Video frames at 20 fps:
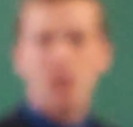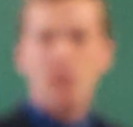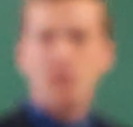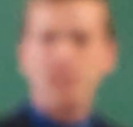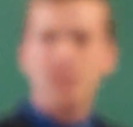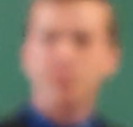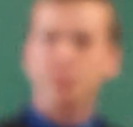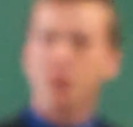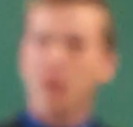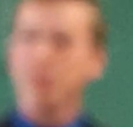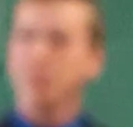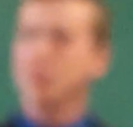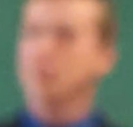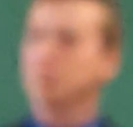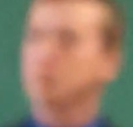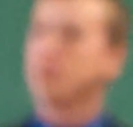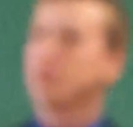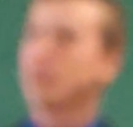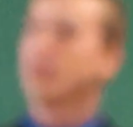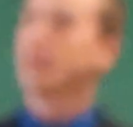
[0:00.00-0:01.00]
See, perhaps you've
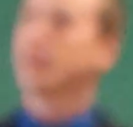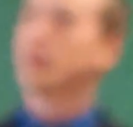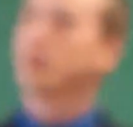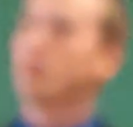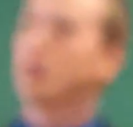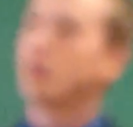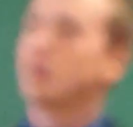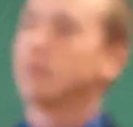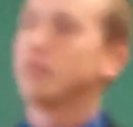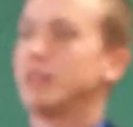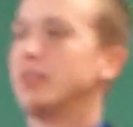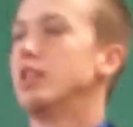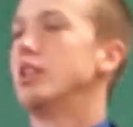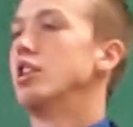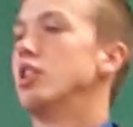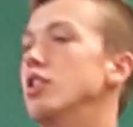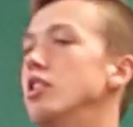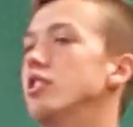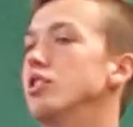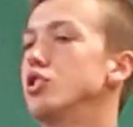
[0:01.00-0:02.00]
been thinking, well,
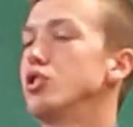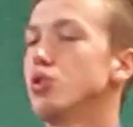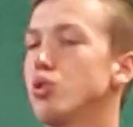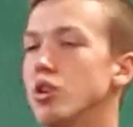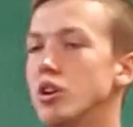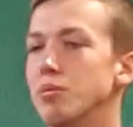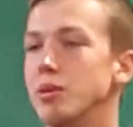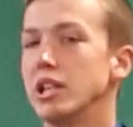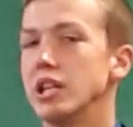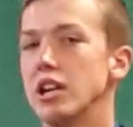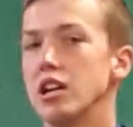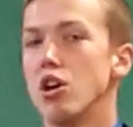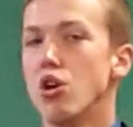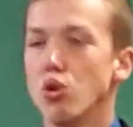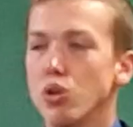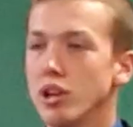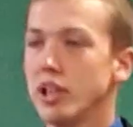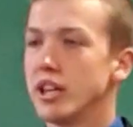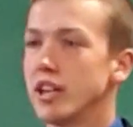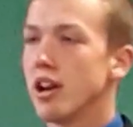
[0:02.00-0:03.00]
sure, but
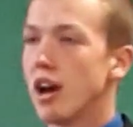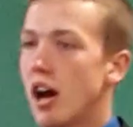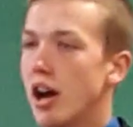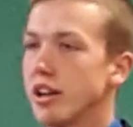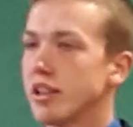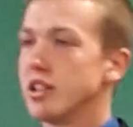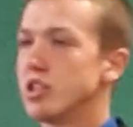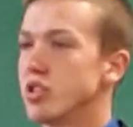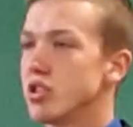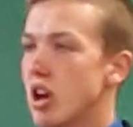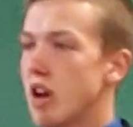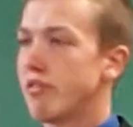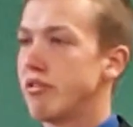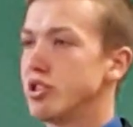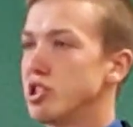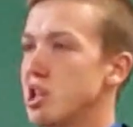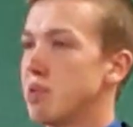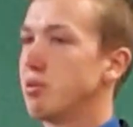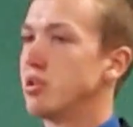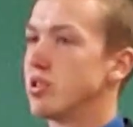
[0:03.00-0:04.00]
only God can soften
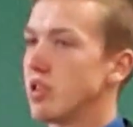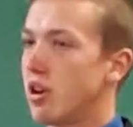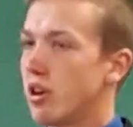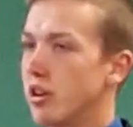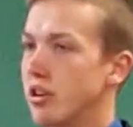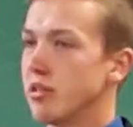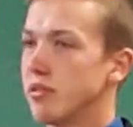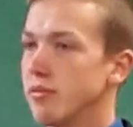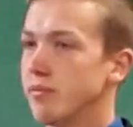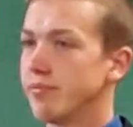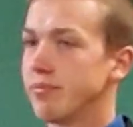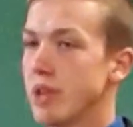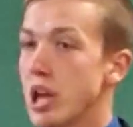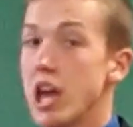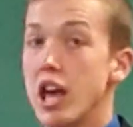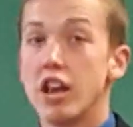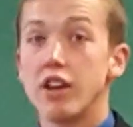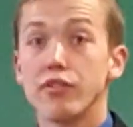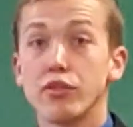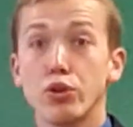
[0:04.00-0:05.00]
someone's heart.
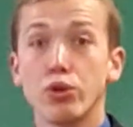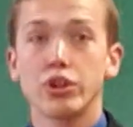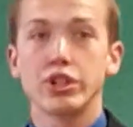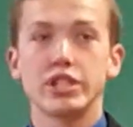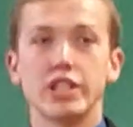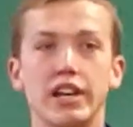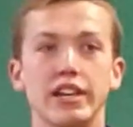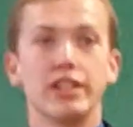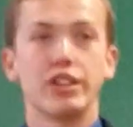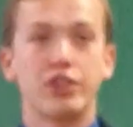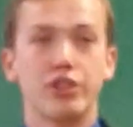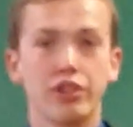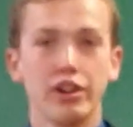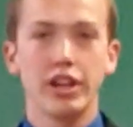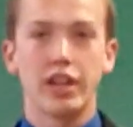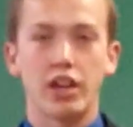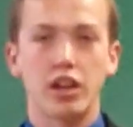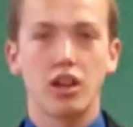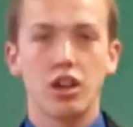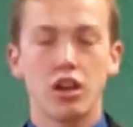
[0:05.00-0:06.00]
And of course I
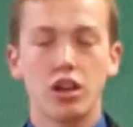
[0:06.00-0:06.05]
agree.